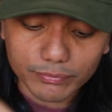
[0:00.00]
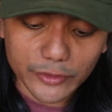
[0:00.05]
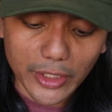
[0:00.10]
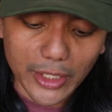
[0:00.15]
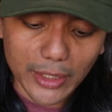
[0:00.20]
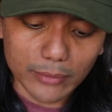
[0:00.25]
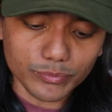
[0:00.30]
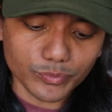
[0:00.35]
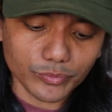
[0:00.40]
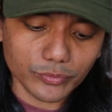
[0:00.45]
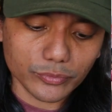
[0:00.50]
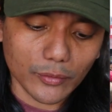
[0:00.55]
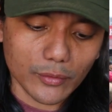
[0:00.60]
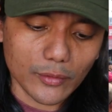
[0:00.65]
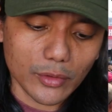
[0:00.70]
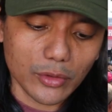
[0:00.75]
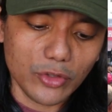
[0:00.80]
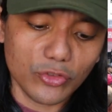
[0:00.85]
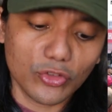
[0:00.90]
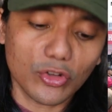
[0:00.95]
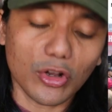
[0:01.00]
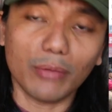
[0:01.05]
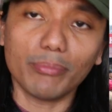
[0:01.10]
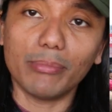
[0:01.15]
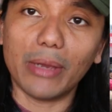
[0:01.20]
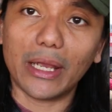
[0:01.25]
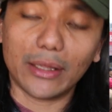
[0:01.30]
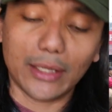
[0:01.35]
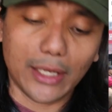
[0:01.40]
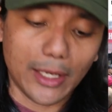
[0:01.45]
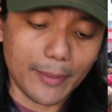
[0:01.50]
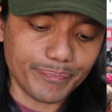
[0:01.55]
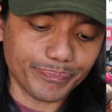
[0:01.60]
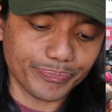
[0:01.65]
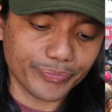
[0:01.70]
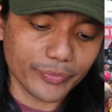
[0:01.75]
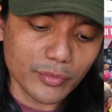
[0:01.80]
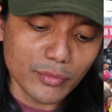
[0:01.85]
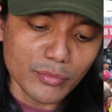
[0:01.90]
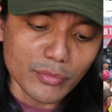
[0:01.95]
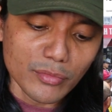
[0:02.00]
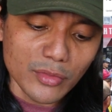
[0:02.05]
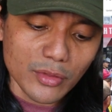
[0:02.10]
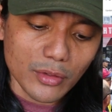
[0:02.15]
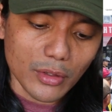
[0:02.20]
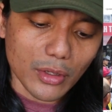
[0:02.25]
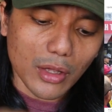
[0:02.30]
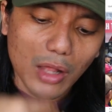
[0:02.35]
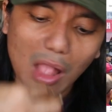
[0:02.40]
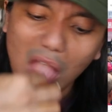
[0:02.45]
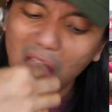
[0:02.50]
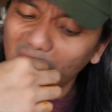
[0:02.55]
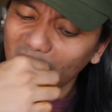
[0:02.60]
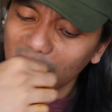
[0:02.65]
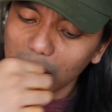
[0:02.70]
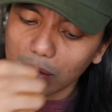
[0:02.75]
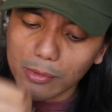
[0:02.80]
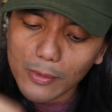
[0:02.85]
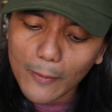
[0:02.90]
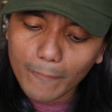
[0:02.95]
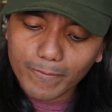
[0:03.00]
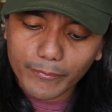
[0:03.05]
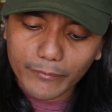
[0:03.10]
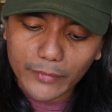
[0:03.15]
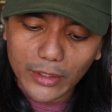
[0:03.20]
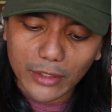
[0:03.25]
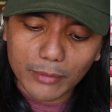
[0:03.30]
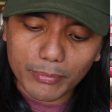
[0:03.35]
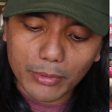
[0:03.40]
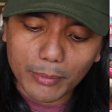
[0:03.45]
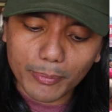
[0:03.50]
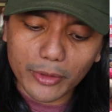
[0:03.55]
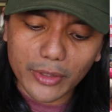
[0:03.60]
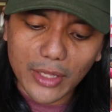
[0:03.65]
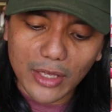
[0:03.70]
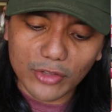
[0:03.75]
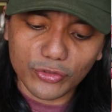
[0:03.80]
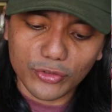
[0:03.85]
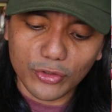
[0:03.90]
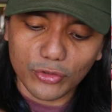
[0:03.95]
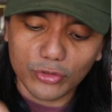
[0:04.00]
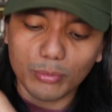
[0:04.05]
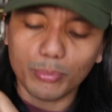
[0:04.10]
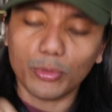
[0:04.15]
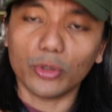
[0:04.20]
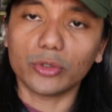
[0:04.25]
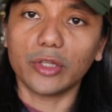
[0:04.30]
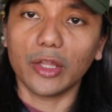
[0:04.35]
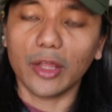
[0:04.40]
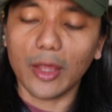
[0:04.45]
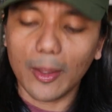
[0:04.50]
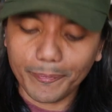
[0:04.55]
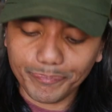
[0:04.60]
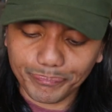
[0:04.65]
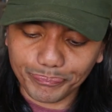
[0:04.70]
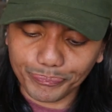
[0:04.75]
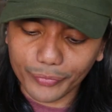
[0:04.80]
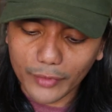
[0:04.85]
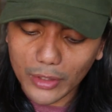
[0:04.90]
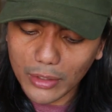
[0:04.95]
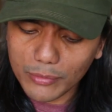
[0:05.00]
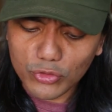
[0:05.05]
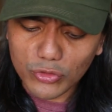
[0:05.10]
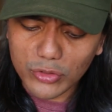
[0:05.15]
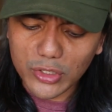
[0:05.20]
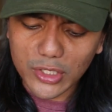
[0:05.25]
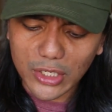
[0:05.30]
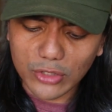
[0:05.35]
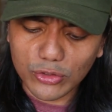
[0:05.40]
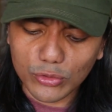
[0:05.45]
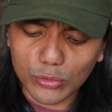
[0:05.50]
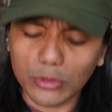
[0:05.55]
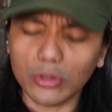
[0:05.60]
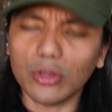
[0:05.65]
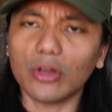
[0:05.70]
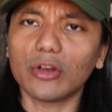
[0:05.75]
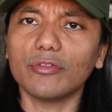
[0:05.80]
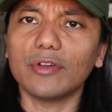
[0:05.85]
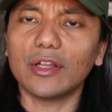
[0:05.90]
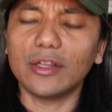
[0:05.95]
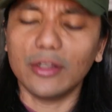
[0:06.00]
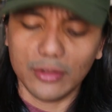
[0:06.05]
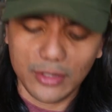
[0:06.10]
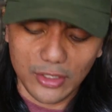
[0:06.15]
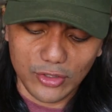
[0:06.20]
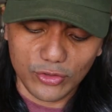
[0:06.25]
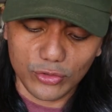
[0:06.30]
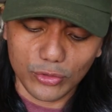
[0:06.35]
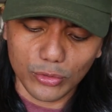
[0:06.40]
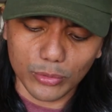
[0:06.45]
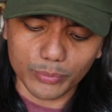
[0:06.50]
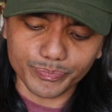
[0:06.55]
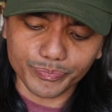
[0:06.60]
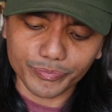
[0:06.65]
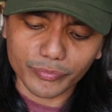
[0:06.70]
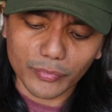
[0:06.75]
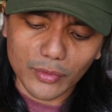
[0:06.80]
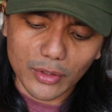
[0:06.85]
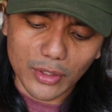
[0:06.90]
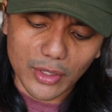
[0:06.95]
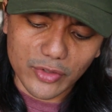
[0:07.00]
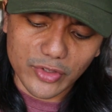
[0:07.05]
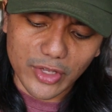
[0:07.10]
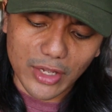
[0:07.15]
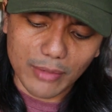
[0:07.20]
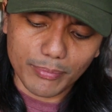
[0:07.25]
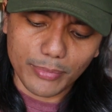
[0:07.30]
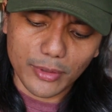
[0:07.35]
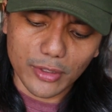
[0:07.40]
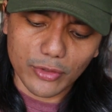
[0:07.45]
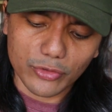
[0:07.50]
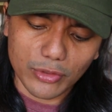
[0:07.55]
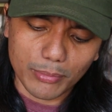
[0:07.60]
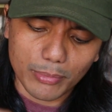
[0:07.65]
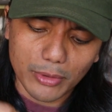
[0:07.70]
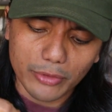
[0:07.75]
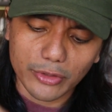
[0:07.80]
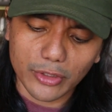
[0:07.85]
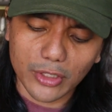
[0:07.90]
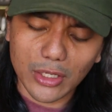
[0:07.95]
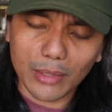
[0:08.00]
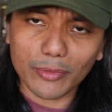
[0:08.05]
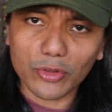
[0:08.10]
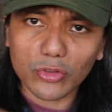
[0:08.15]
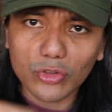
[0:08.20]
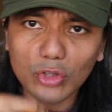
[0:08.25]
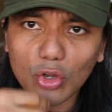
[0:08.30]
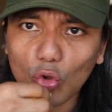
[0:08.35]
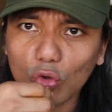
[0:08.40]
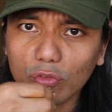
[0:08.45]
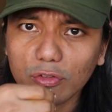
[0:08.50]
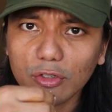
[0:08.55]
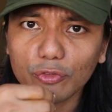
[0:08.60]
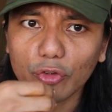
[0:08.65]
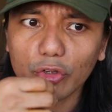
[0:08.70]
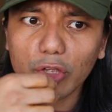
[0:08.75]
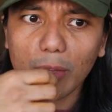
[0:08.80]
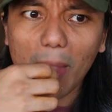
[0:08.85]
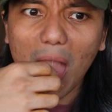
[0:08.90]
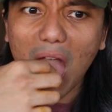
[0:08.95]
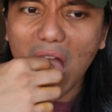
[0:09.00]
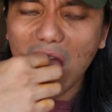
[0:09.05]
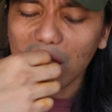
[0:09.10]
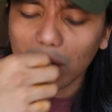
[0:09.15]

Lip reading: And he's gone back there. And the people there are still supporting him. I'm sure he can do a lot of other things too as the MP of Sempai Renggam. It's not over for him.